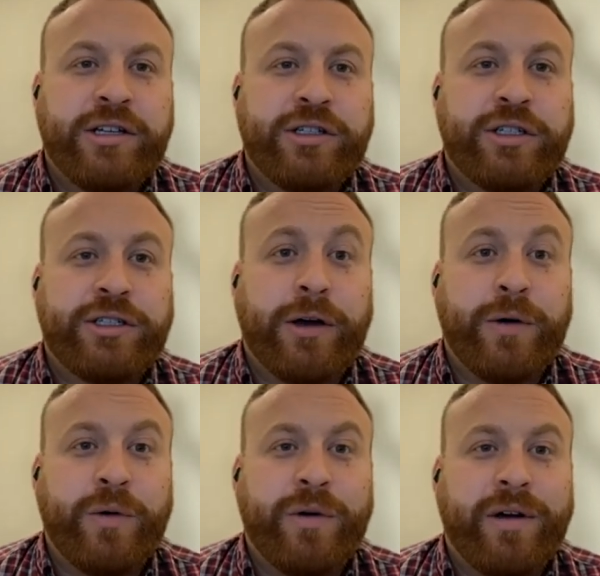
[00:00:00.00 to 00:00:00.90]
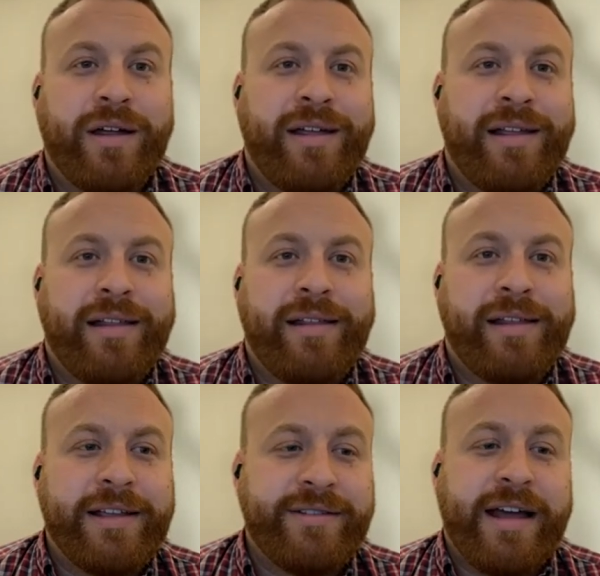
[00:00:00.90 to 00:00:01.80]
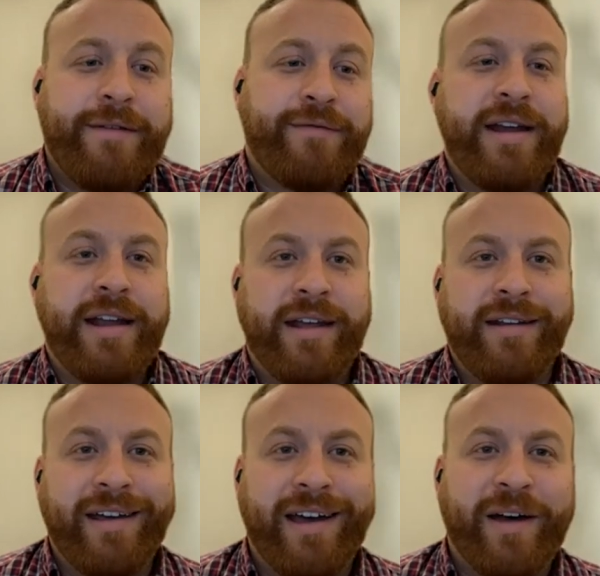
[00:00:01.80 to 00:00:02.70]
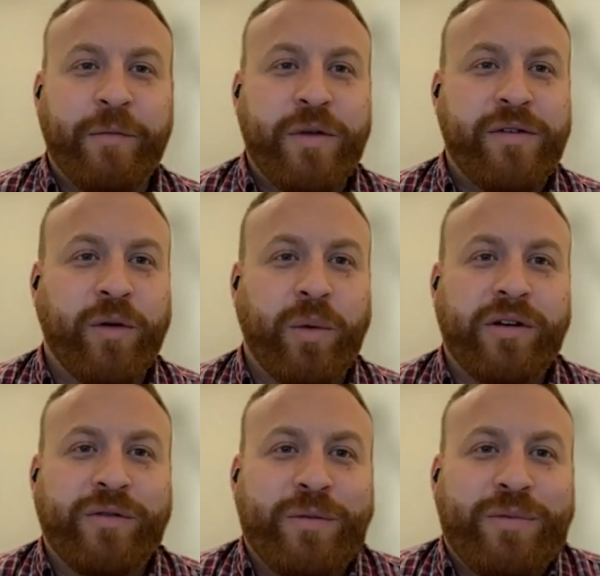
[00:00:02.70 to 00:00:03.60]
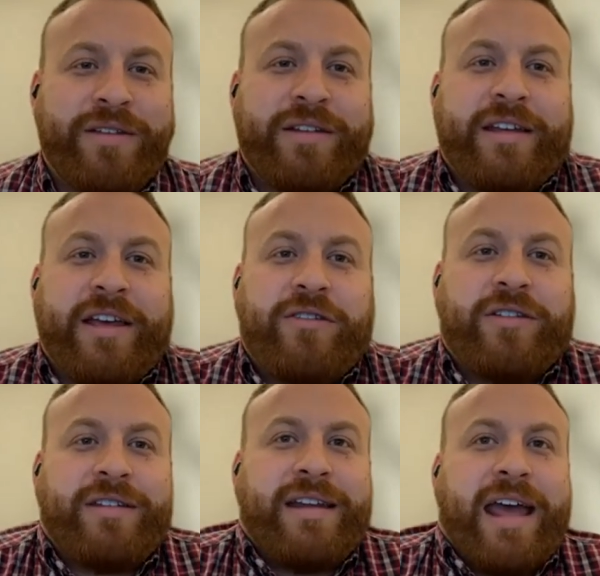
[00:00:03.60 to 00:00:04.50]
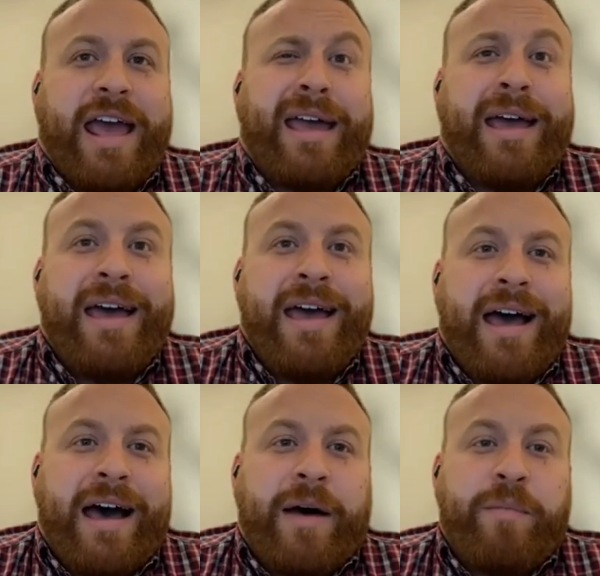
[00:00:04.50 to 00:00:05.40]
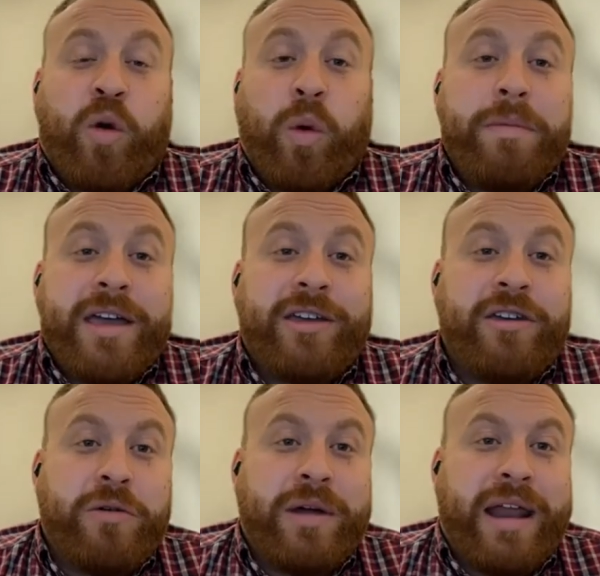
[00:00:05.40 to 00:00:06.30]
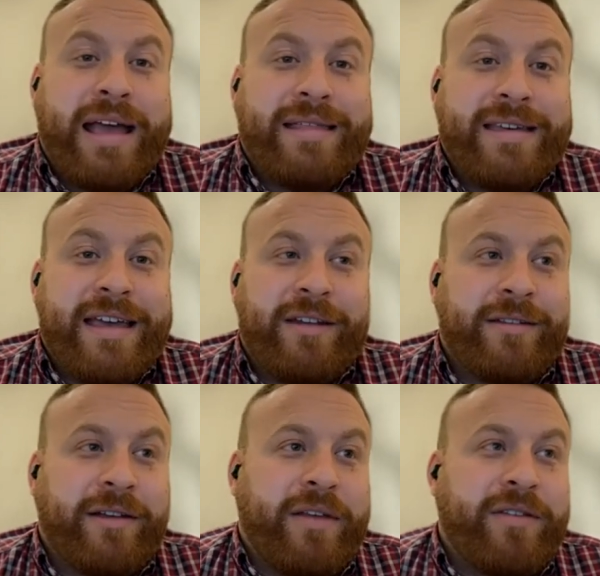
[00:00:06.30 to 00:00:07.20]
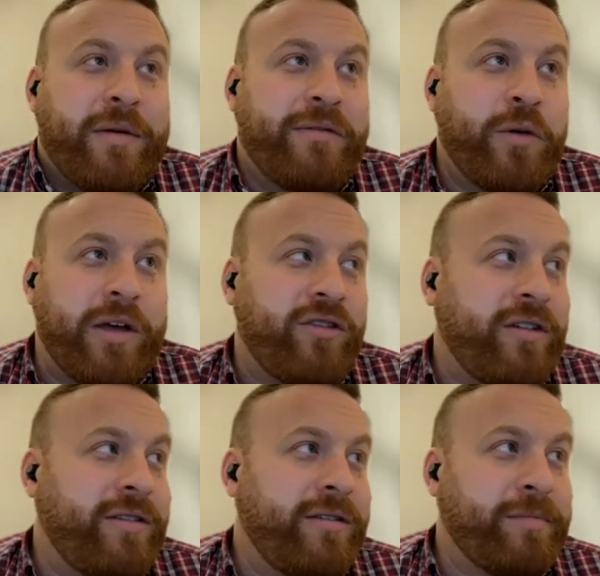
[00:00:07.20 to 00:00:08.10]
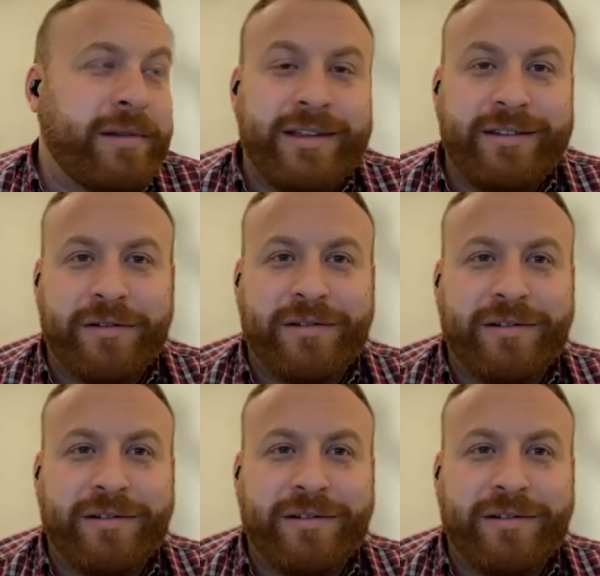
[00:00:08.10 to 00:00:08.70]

So let's dive right in. We have a wonderful presentation today. There will be a Q&A at the end. So as you have questions, please